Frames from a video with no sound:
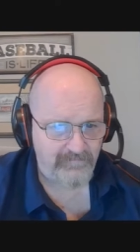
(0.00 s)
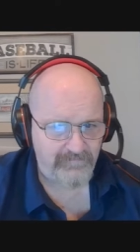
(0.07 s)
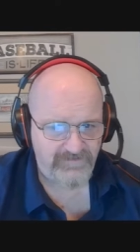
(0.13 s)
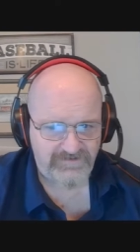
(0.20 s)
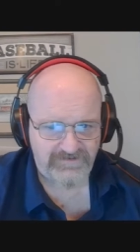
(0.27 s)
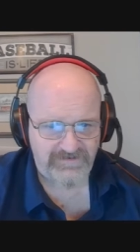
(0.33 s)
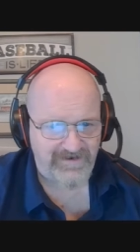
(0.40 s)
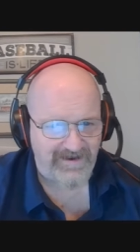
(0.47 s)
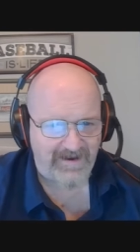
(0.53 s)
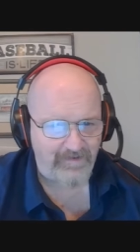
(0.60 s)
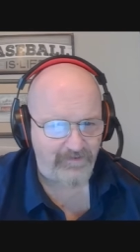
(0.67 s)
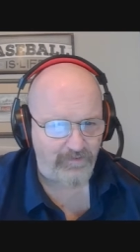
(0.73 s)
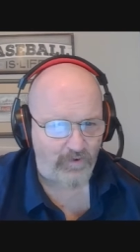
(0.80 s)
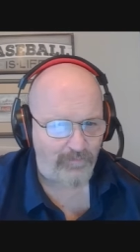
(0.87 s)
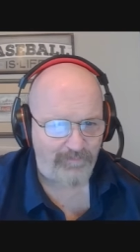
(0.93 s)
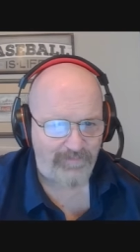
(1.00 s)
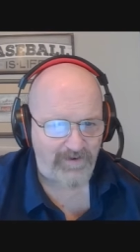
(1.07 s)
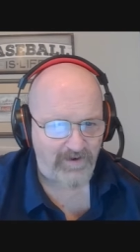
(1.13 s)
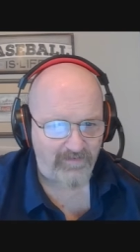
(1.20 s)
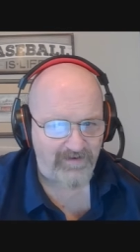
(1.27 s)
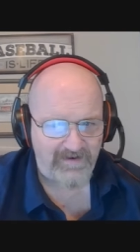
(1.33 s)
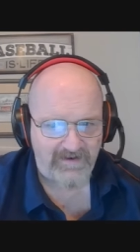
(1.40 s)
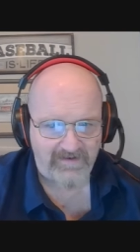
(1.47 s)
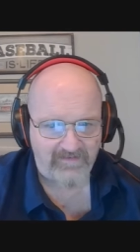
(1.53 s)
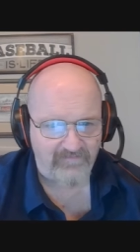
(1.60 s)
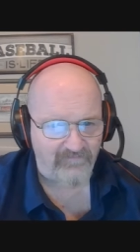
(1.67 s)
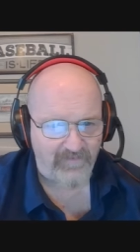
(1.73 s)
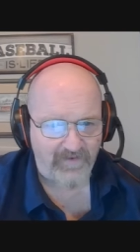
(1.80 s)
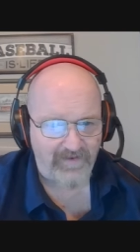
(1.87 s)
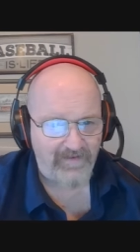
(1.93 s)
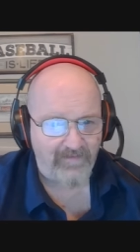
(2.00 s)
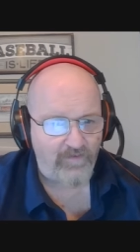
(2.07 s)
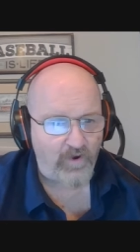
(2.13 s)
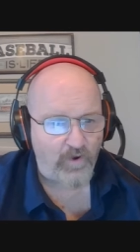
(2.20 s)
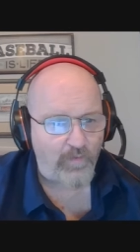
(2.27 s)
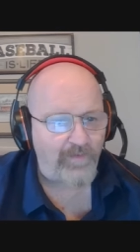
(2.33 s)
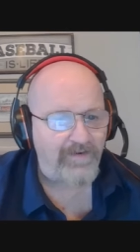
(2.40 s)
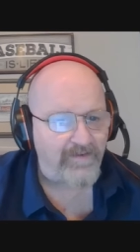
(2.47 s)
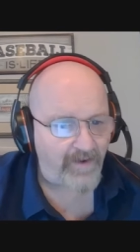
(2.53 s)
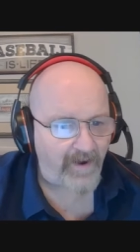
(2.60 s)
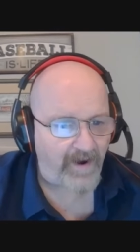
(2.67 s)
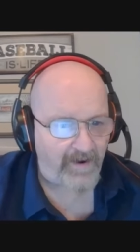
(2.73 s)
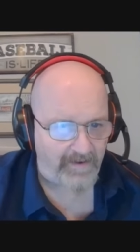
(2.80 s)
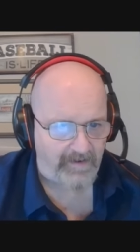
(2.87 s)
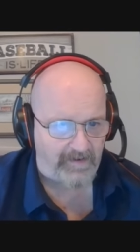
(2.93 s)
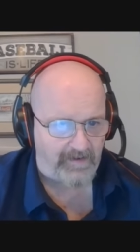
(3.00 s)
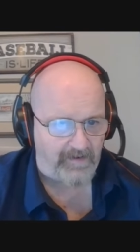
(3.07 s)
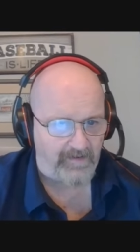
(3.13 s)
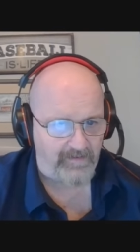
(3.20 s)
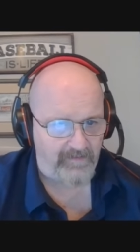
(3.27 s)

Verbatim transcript: She had no period of no one dying.